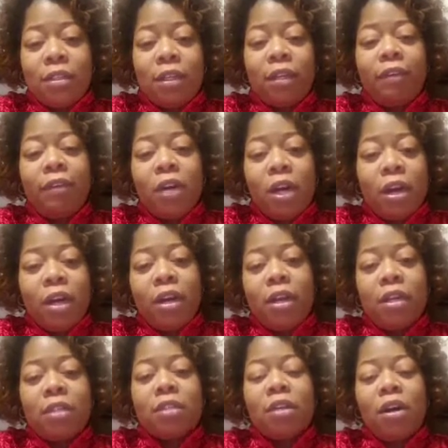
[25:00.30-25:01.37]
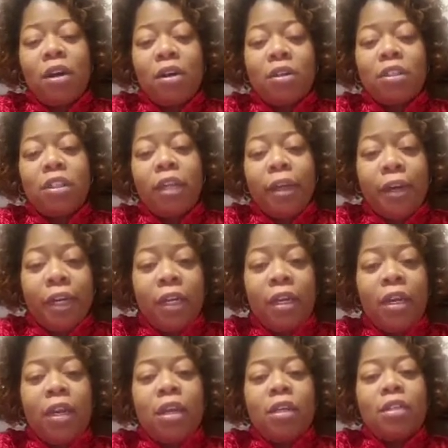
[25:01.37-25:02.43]
Give a Heart is all charity.
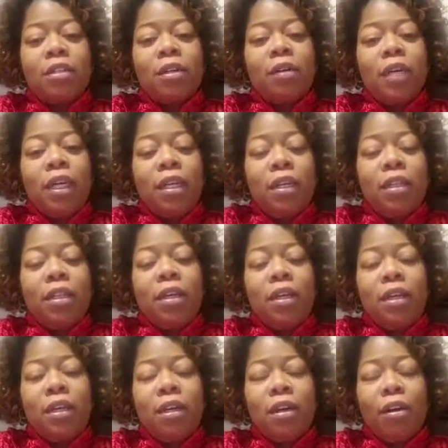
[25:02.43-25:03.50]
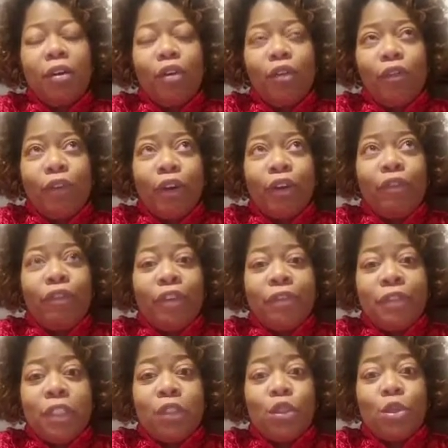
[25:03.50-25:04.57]
So anything over
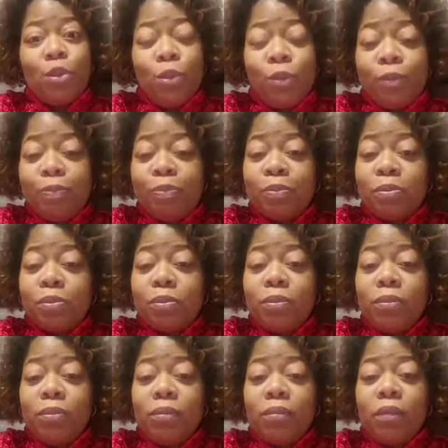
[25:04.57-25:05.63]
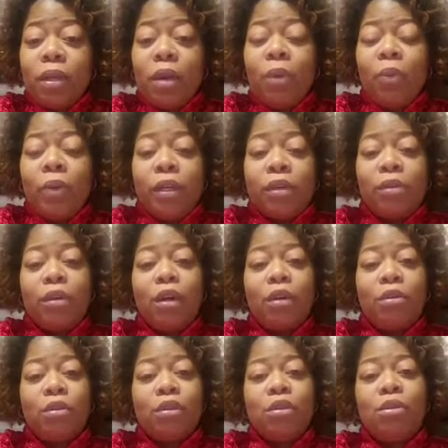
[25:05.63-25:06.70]
52 will
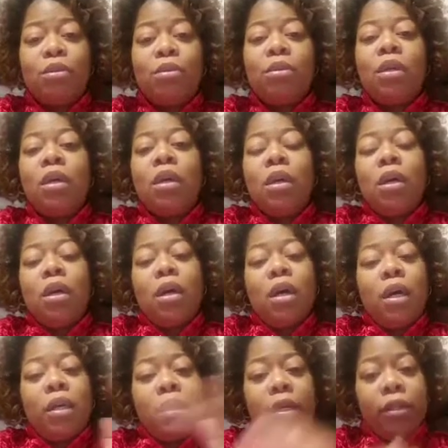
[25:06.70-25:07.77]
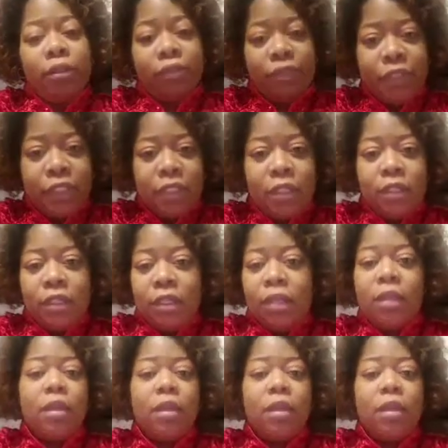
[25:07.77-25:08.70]
go to another facility.